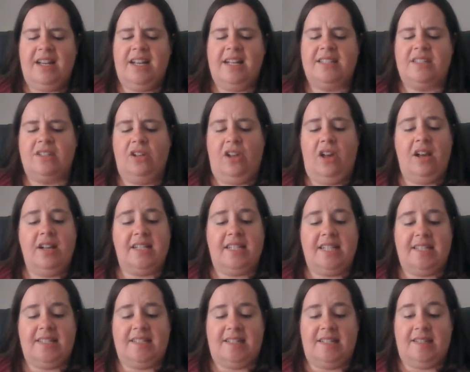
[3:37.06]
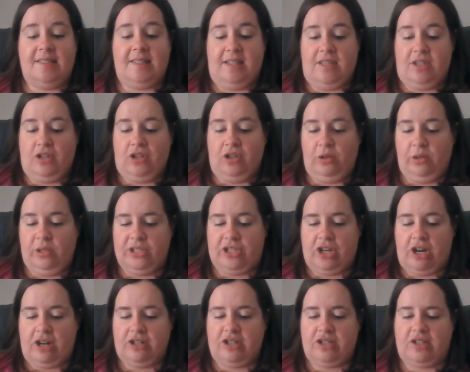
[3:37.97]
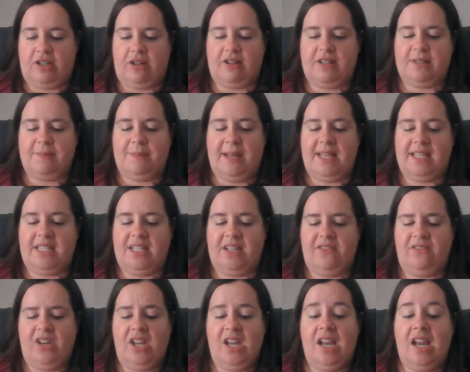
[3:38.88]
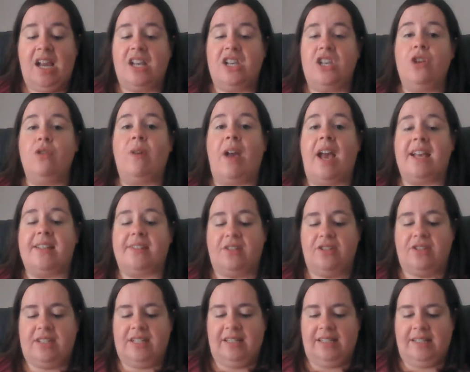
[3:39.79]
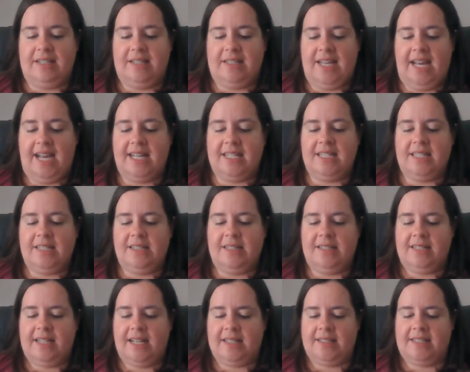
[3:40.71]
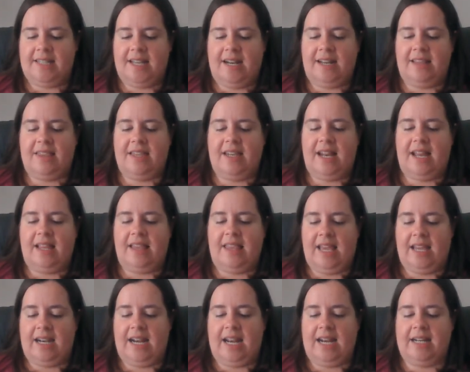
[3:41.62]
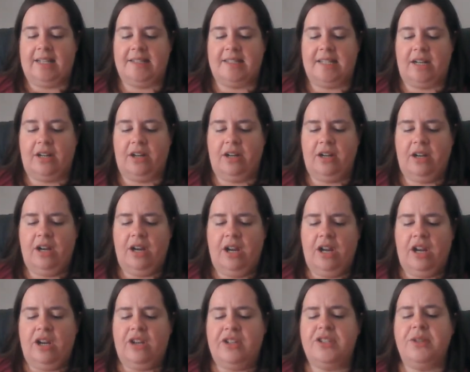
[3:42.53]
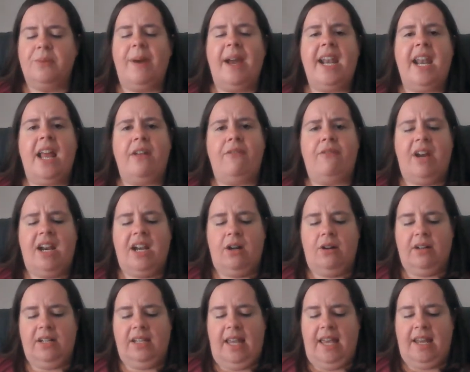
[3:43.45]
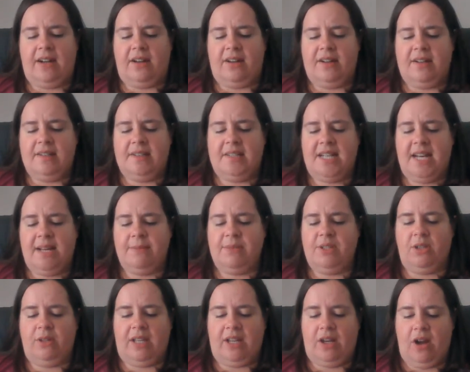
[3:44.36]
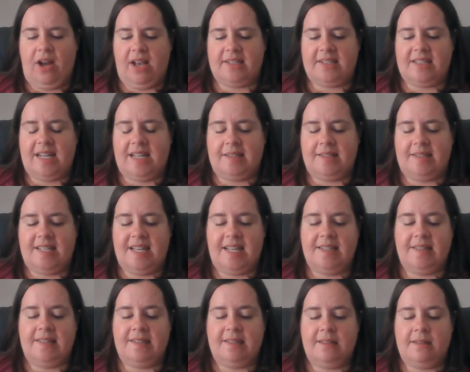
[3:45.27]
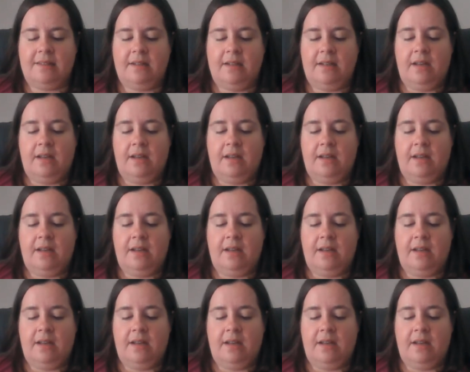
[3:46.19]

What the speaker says: It's long distance and the toll charges are expensive, and you guys are still in debt, Dad said that night at dinner. So why not write her a letter? Stamps only cost 10 cents.